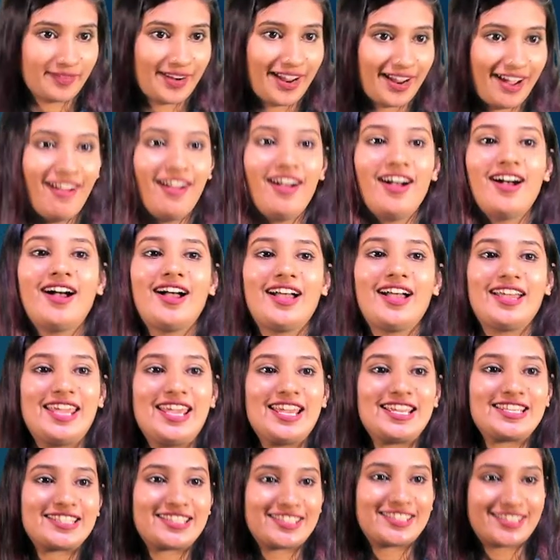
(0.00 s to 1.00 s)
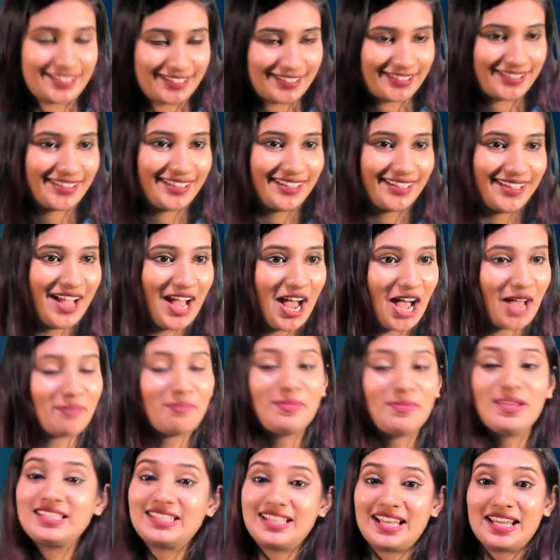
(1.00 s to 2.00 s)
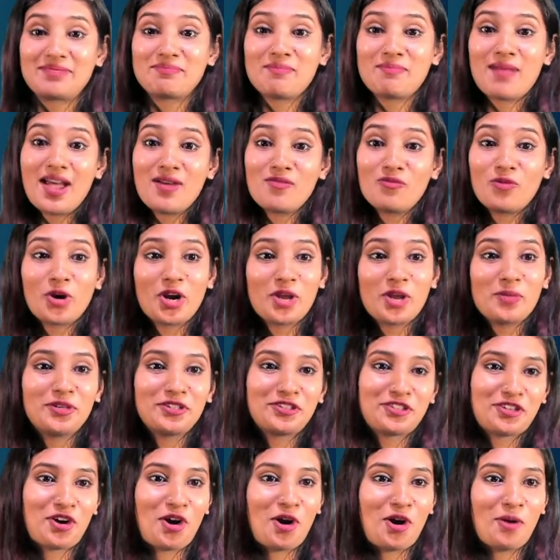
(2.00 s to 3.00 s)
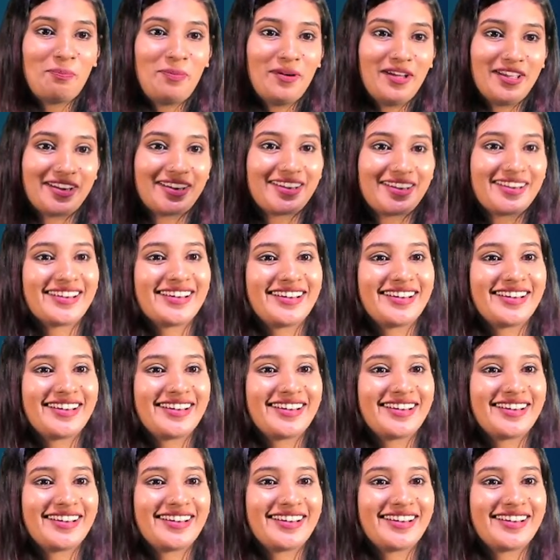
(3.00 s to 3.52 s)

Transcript: Yes, Abhi is like, ma'am, what about copper?